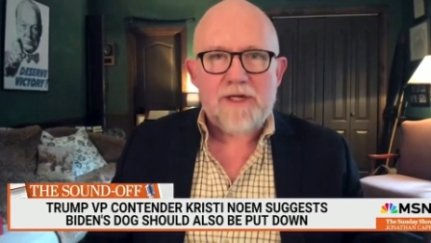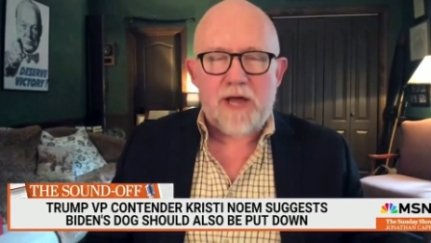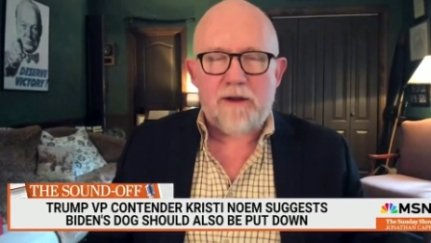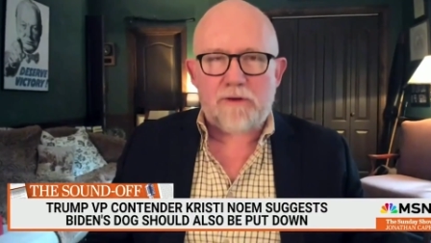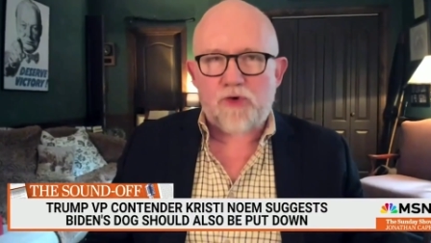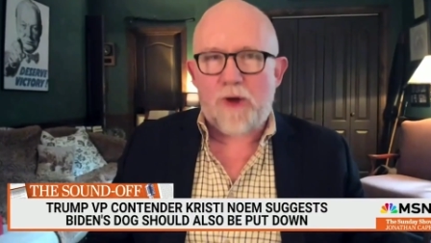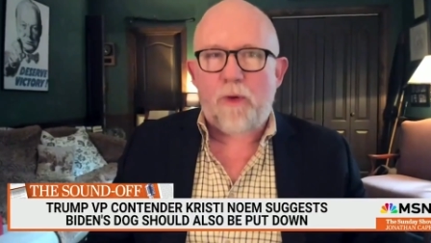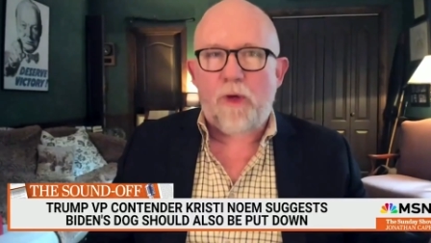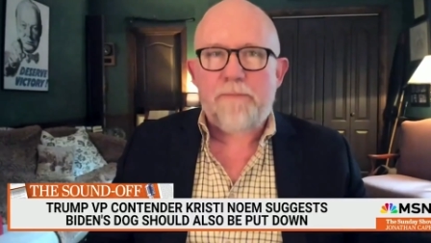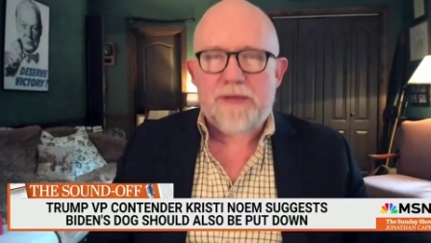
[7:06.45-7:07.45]
Donald
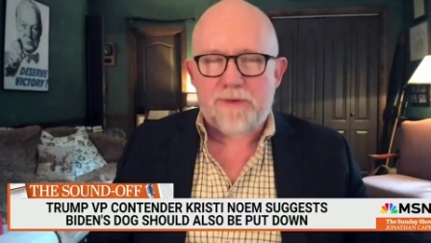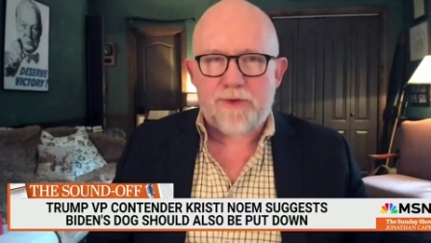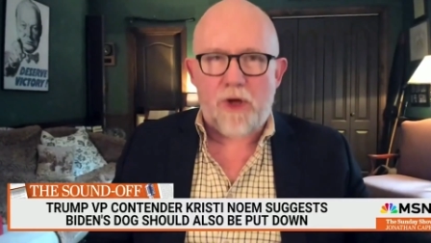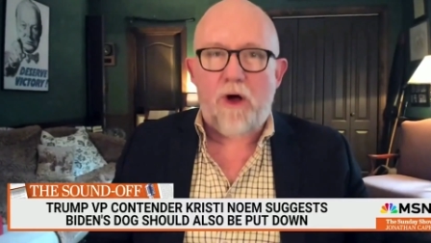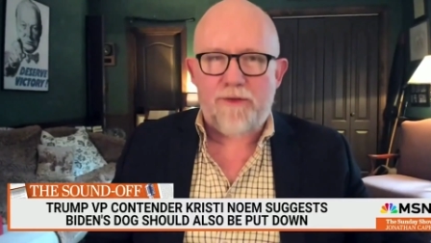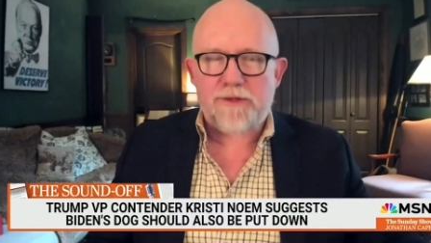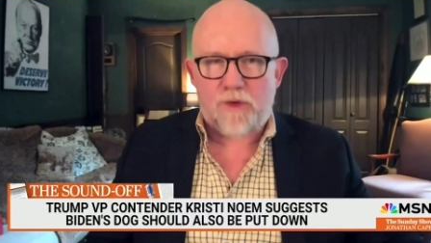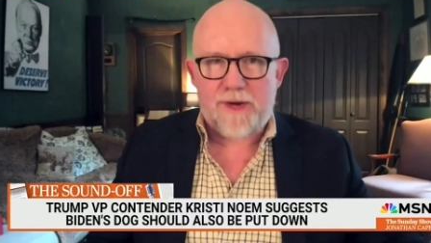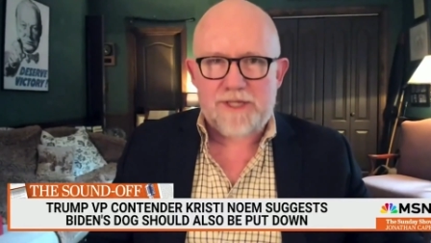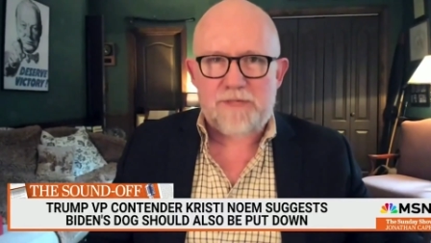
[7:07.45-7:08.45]
Trump will appeal to all
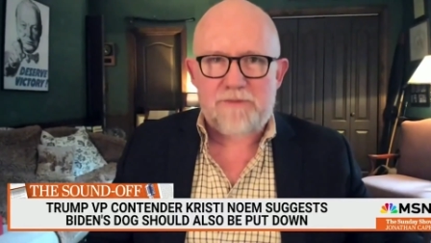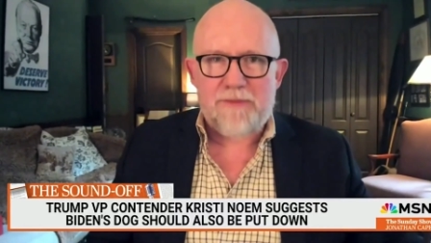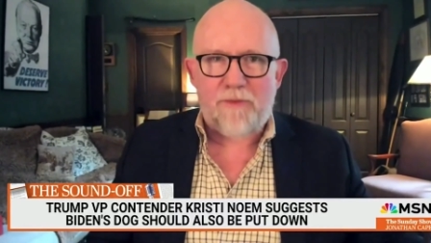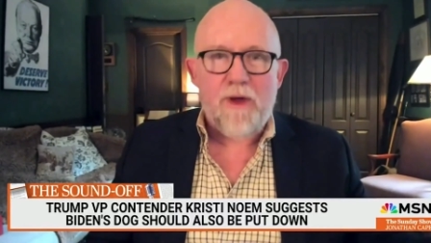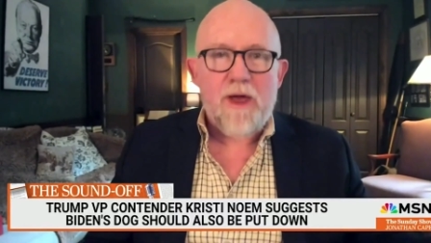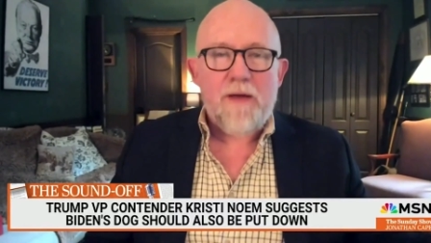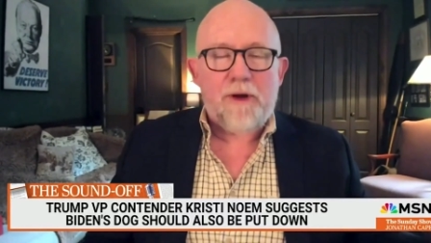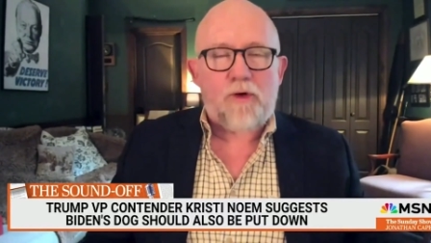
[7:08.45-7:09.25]
those crazy people,